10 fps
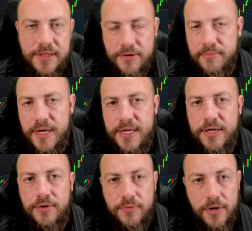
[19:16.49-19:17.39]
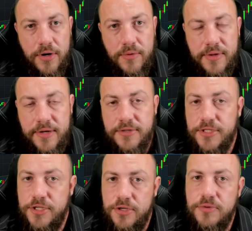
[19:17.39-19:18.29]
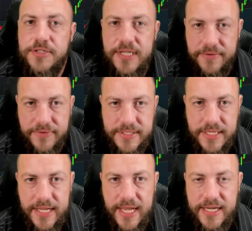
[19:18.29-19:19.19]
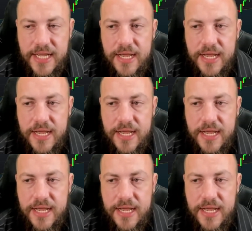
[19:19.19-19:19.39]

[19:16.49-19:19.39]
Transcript: their money grow. There's a huge difference in that.